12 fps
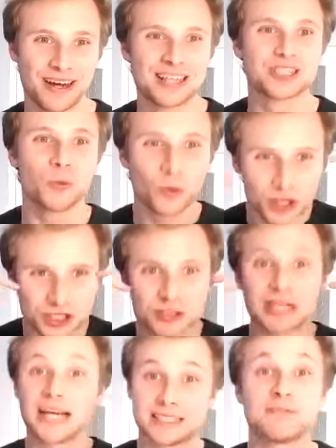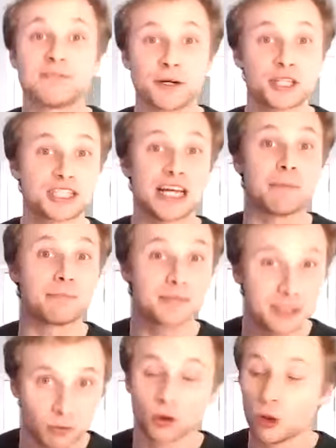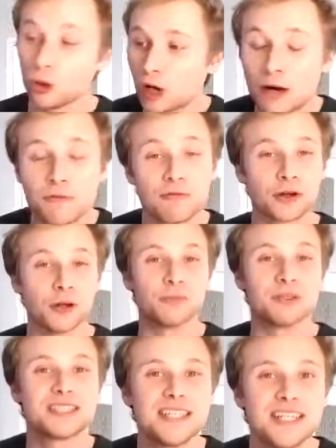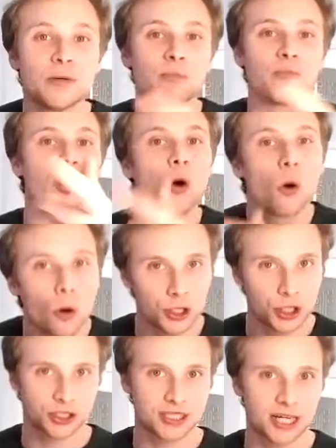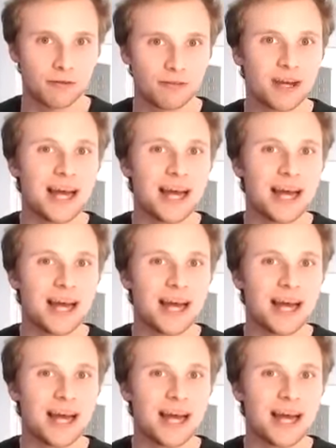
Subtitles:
So that's the first step. Look out for them, see them, record yourself.